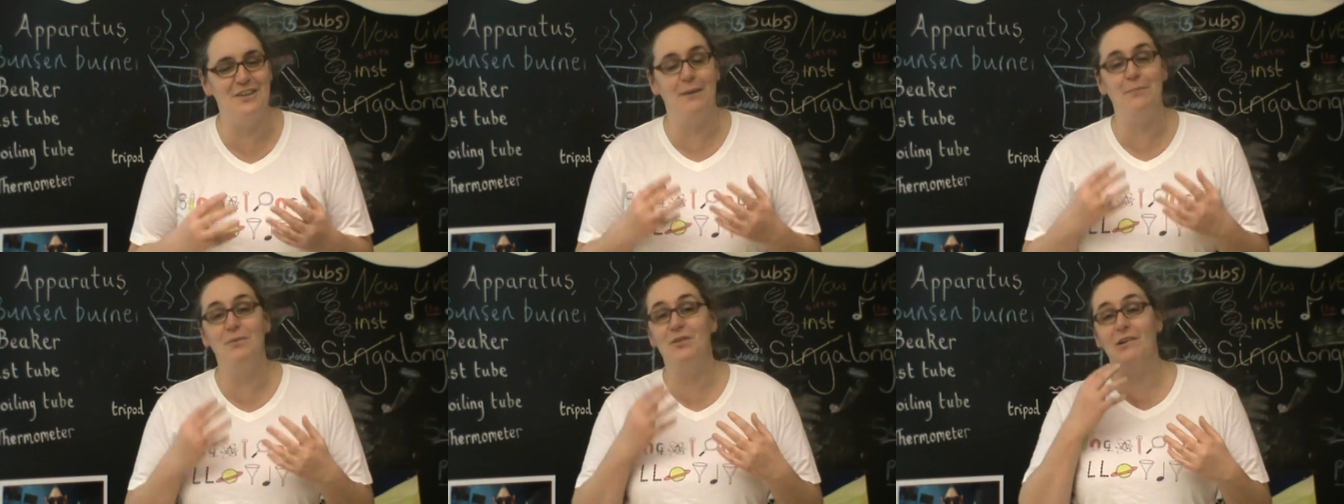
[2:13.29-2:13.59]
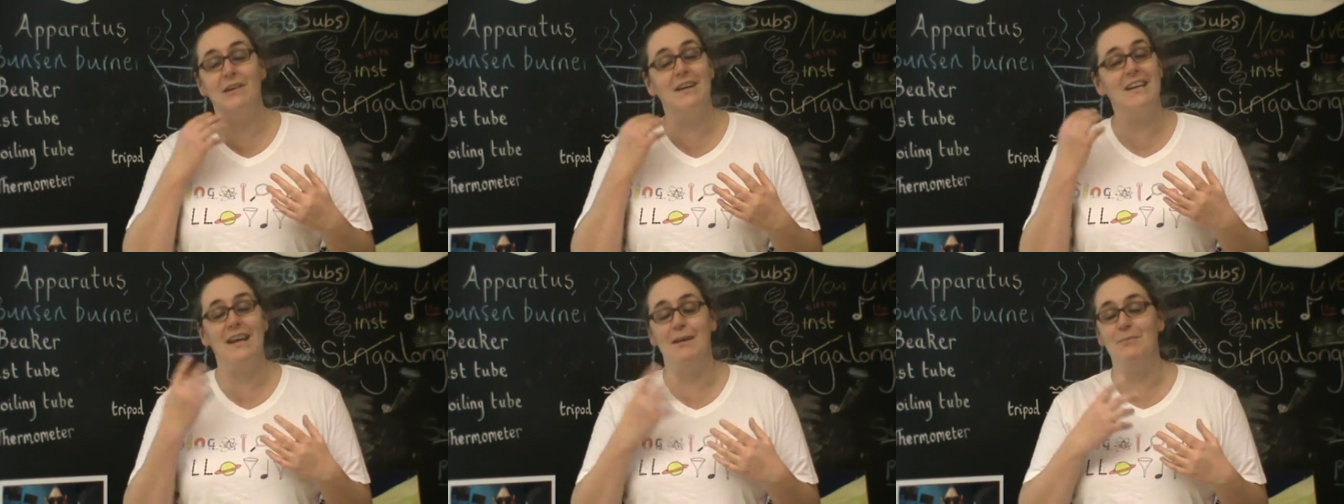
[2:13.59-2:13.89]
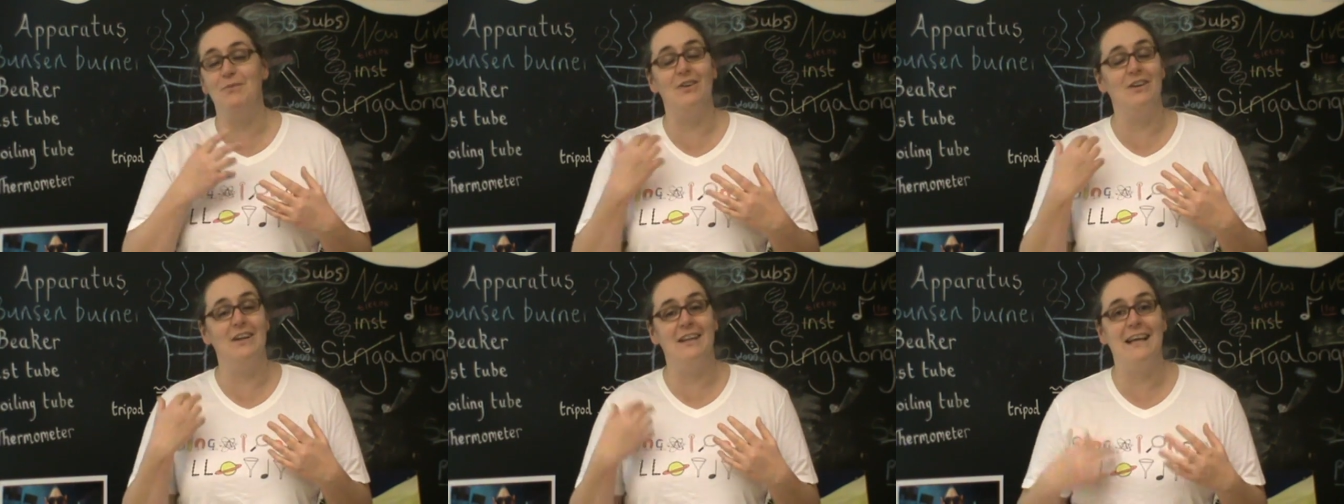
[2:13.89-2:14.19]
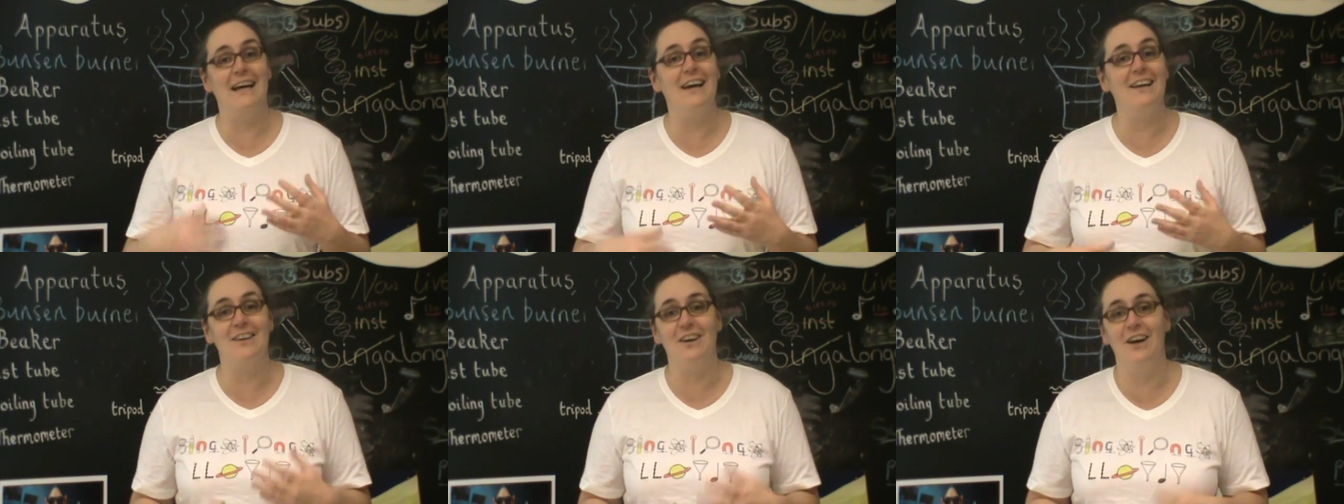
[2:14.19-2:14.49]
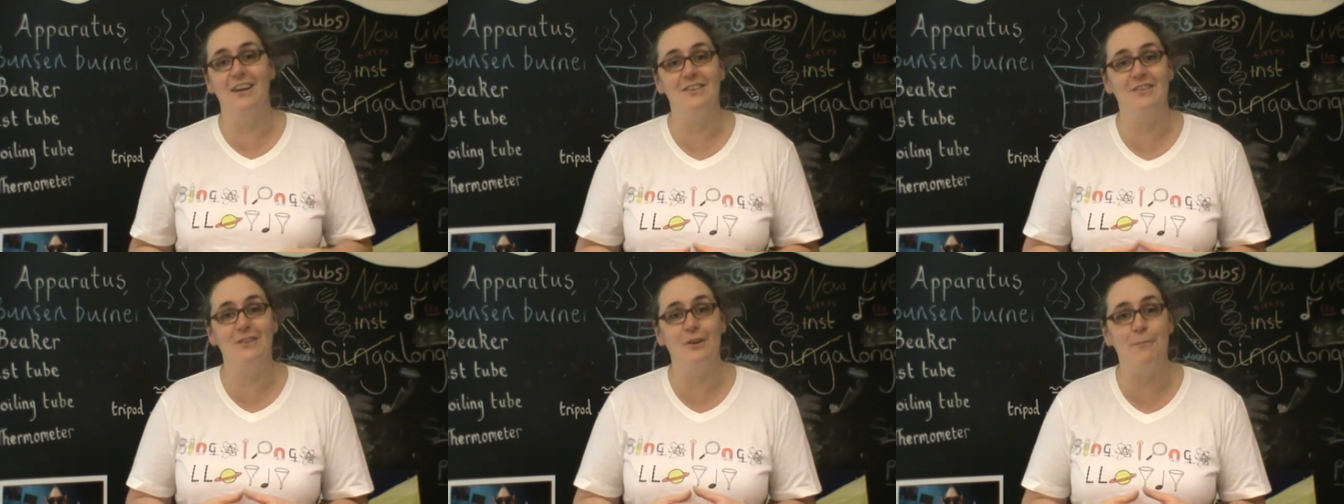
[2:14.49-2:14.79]
I'm sorry I keep doing that, I
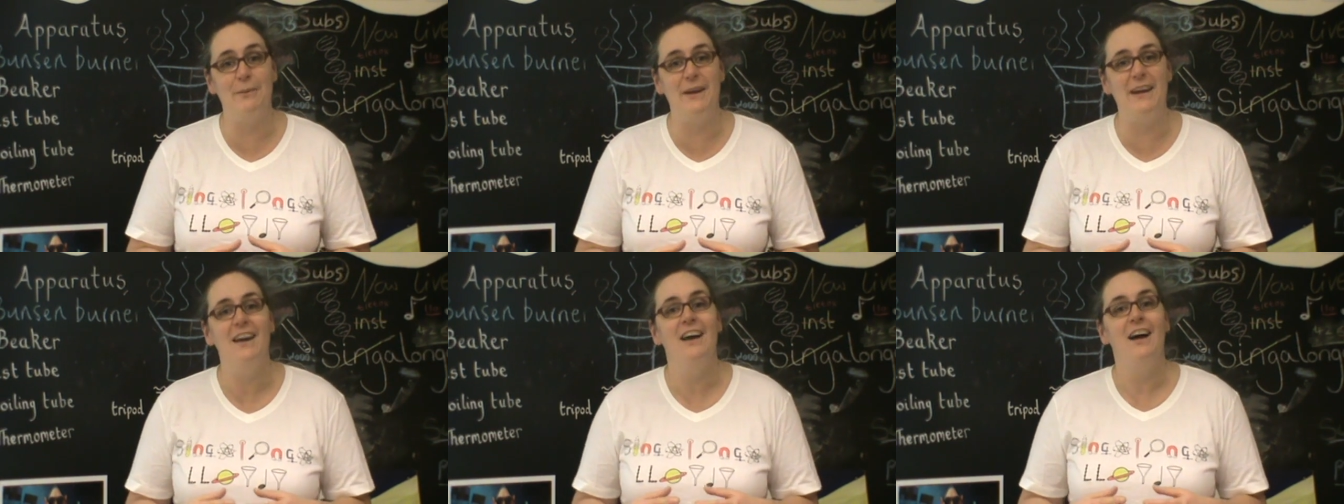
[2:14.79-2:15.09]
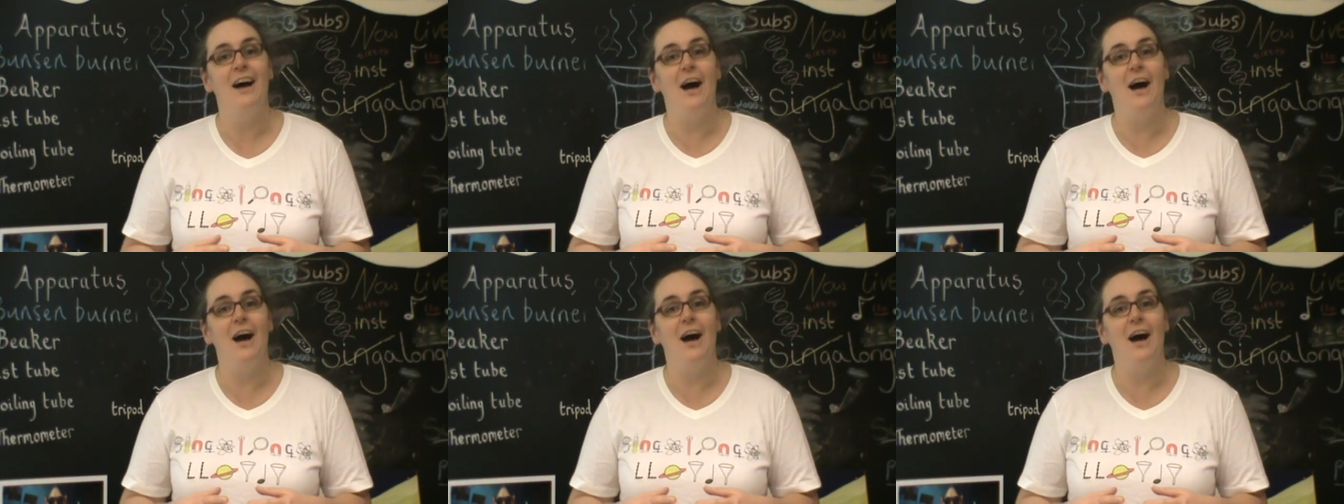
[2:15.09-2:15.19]
can't stop it.